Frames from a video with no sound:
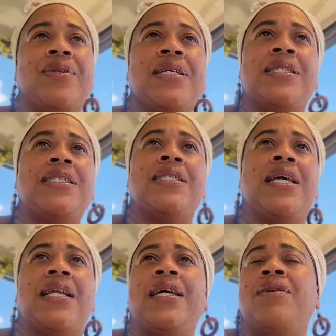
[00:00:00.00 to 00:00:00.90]

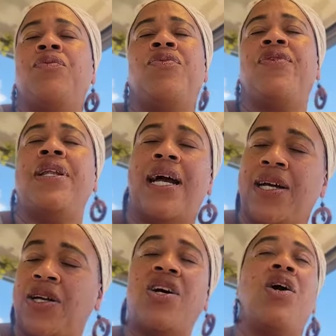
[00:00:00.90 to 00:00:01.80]
I didn't feel
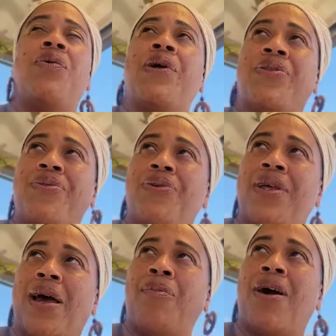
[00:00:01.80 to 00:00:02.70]
like going through that